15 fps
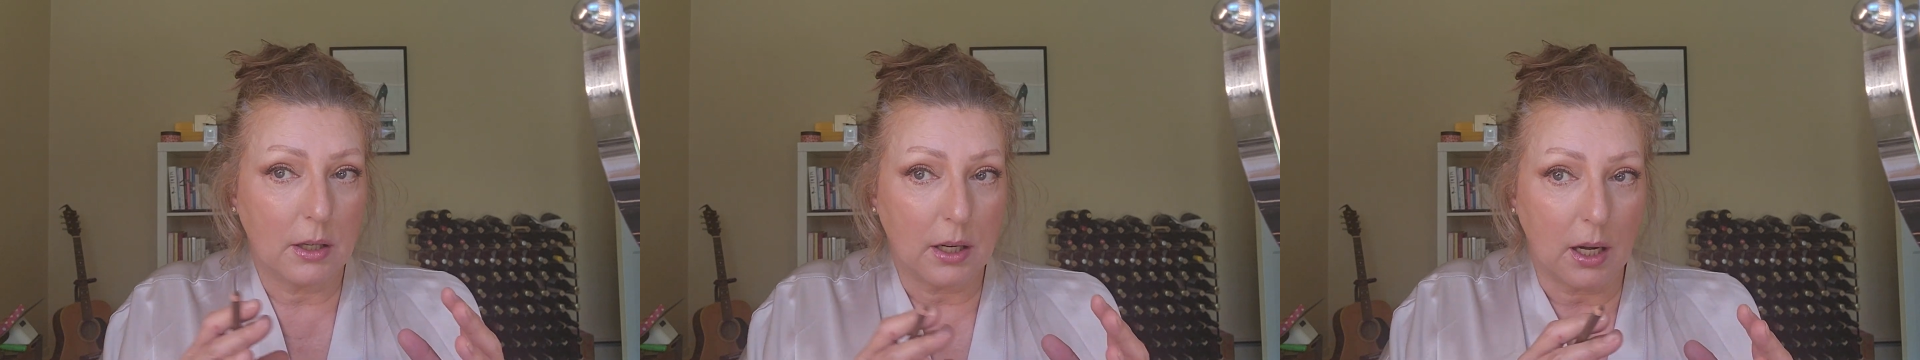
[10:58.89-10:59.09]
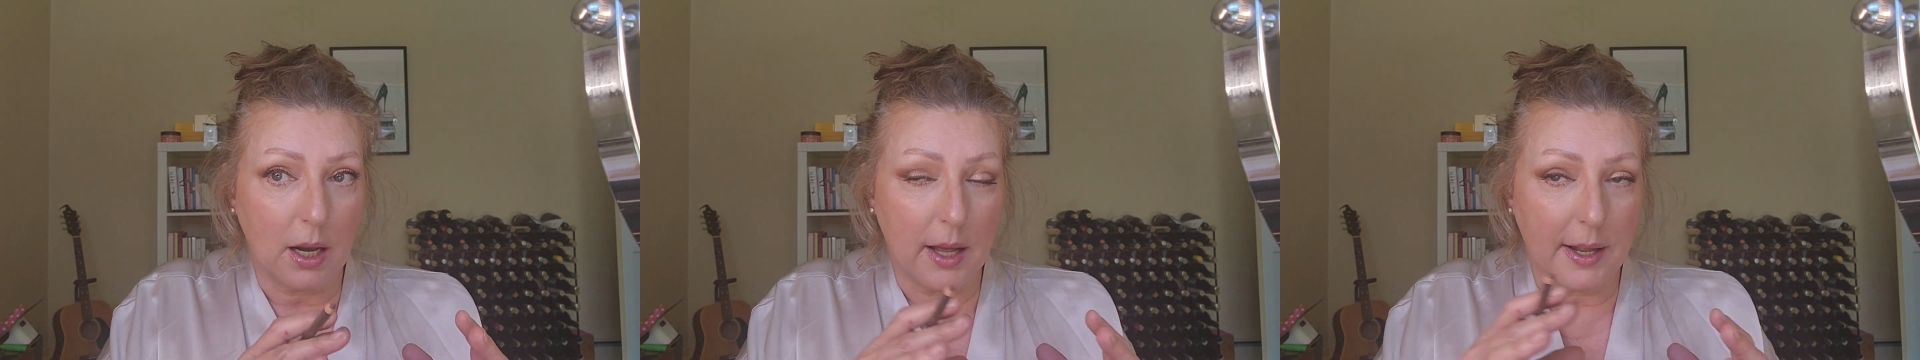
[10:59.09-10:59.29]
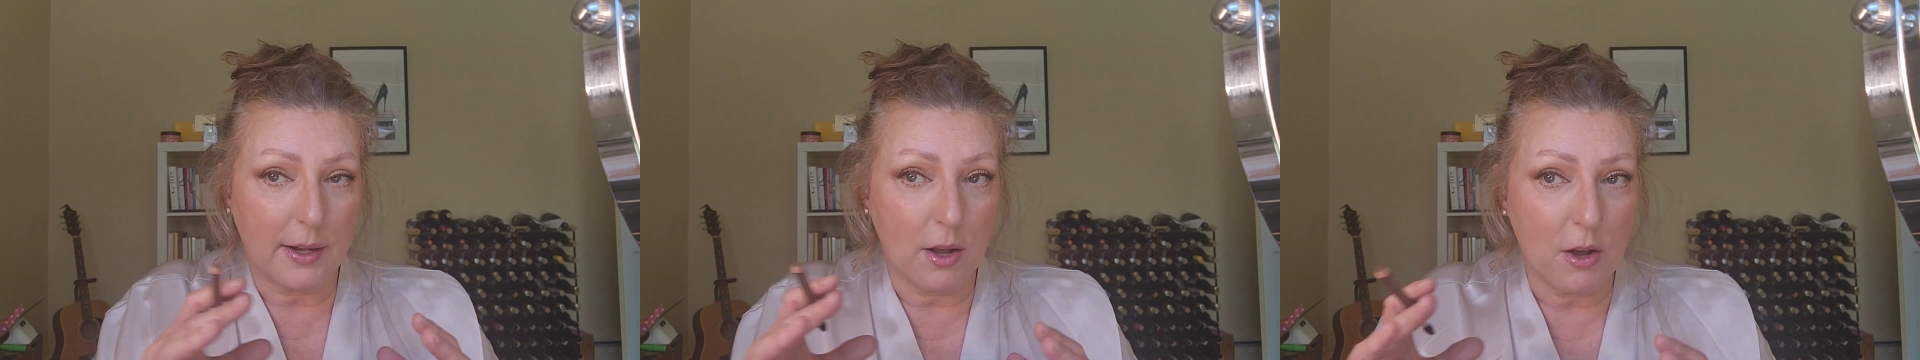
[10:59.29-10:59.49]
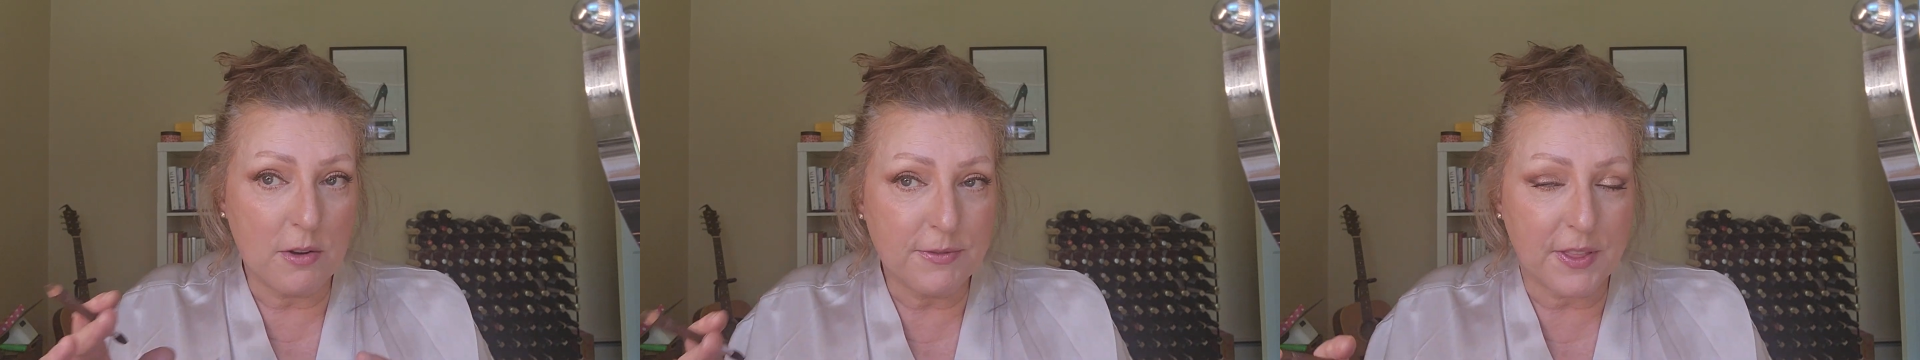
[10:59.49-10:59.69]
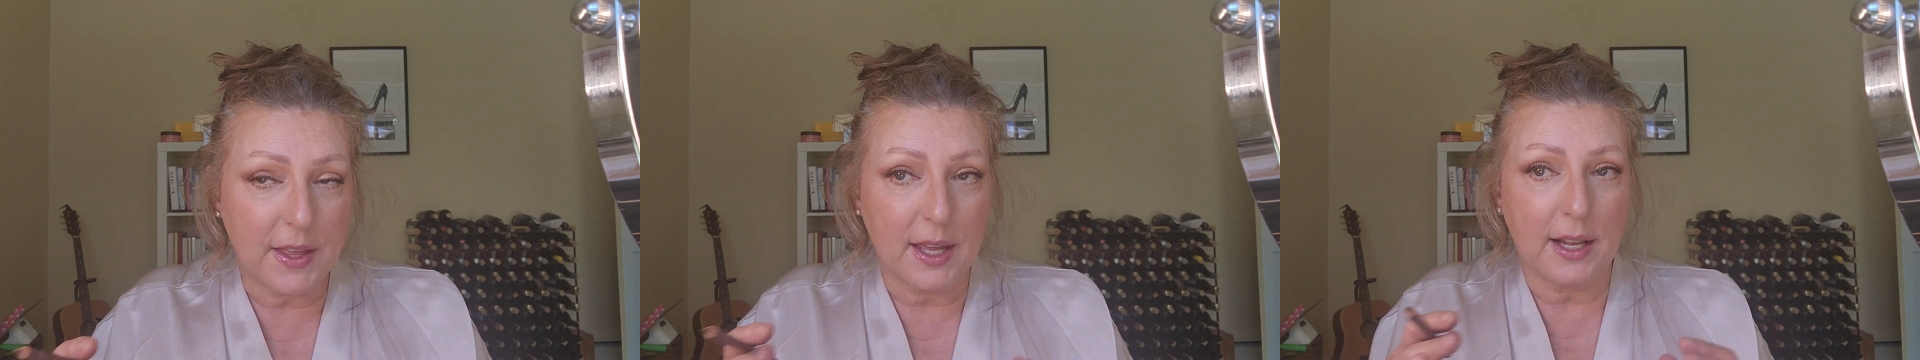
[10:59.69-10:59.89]
glide
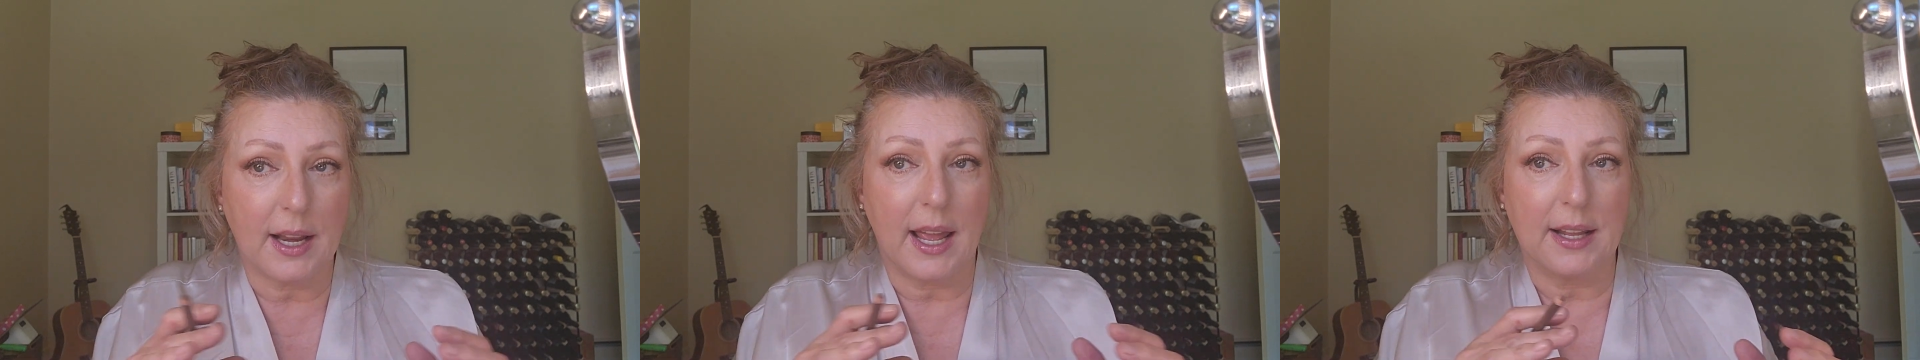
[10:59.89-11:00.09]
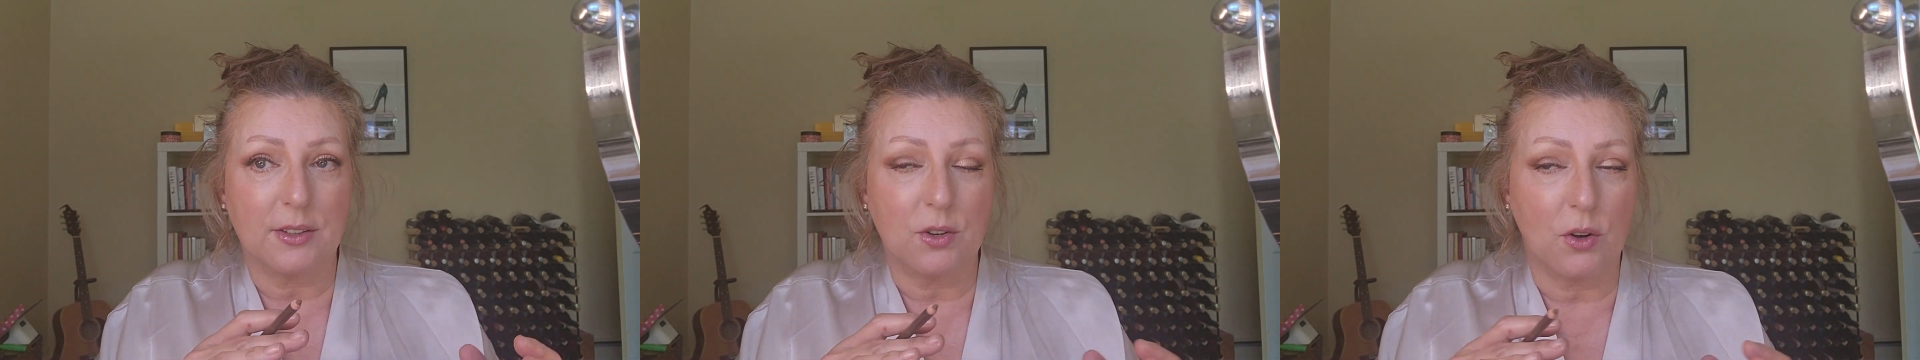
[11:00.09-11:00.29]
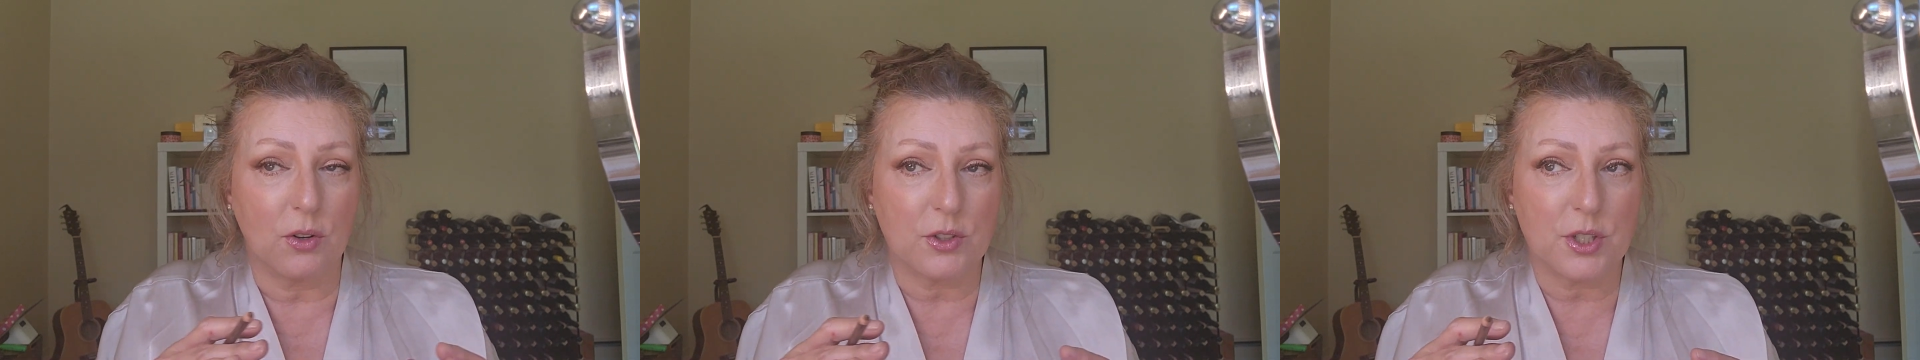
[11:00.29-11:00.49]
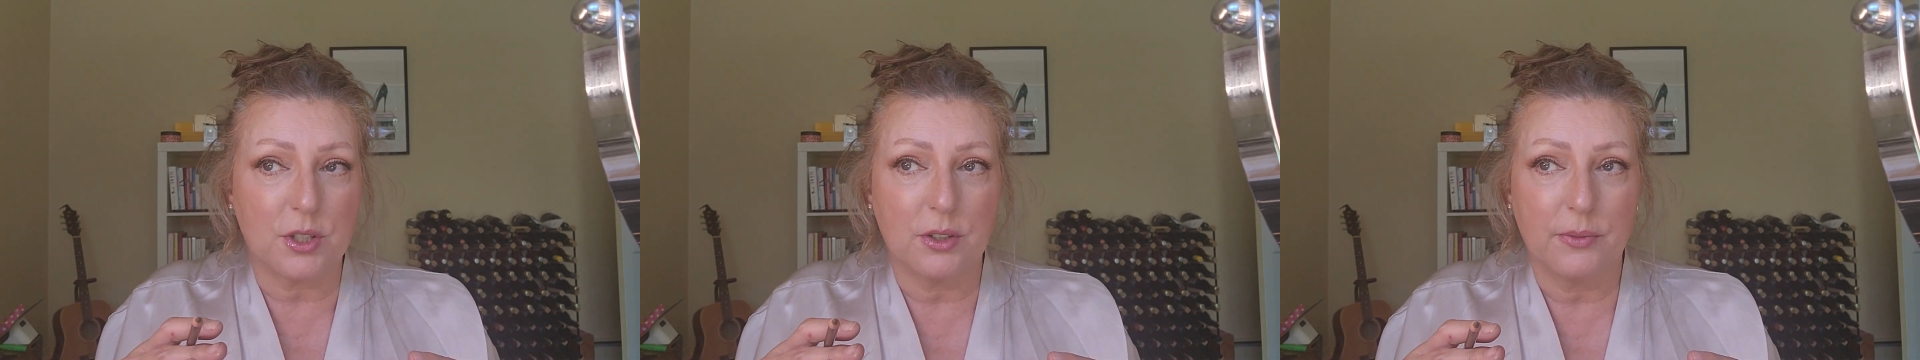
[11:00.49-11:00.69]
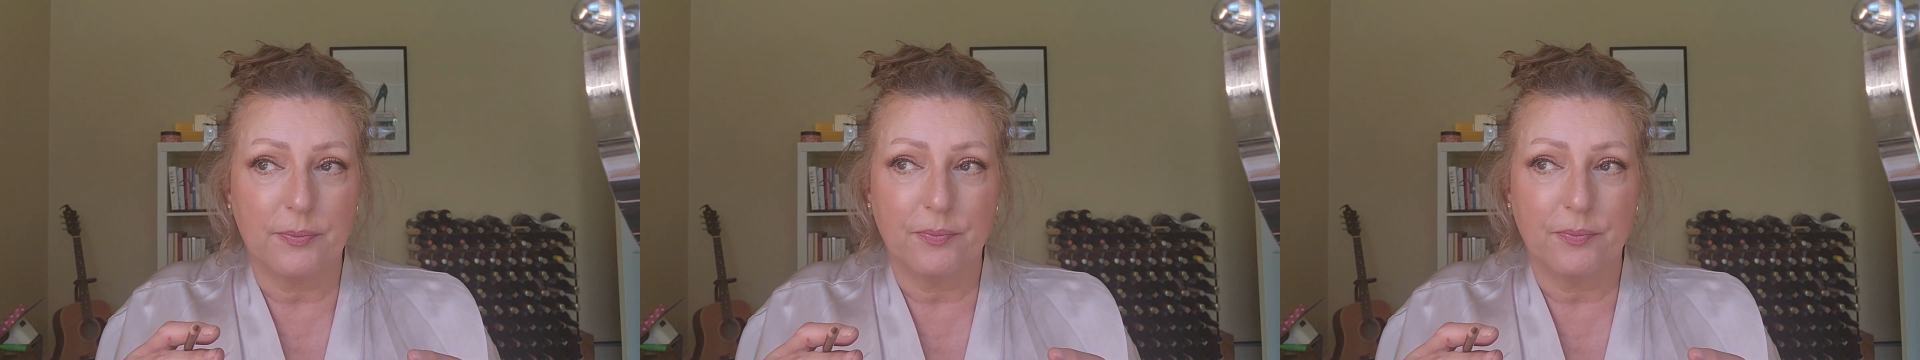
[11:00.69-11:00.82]
over that and not